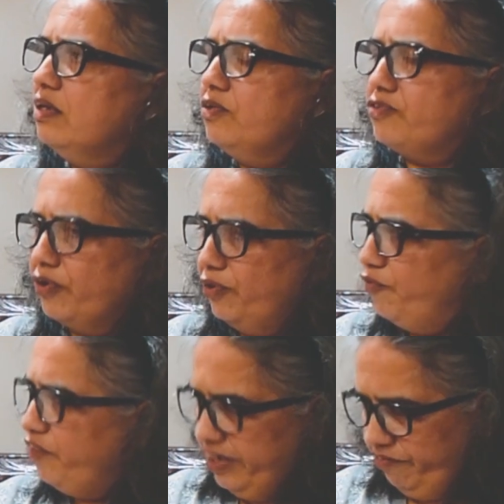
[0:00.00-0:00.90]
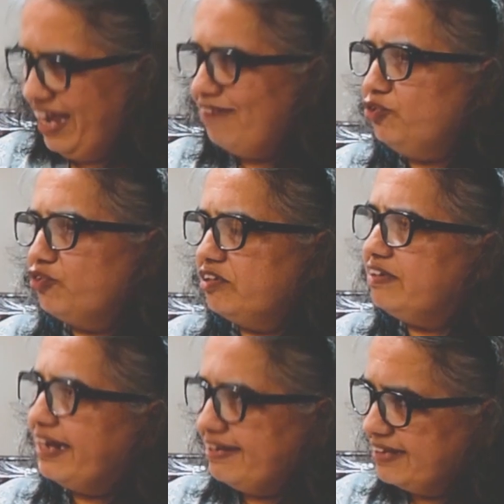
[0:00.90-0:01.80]
So we have chosen
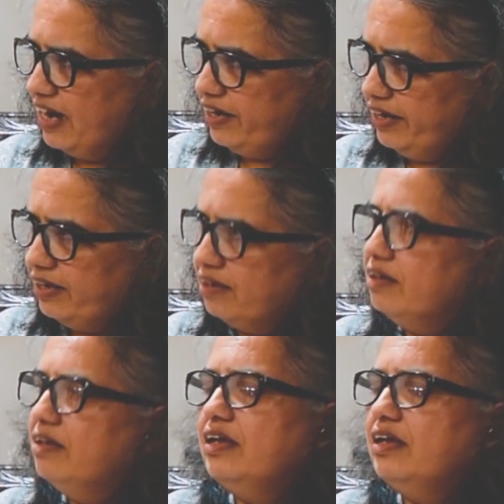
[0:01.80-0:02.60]
terrace gardening,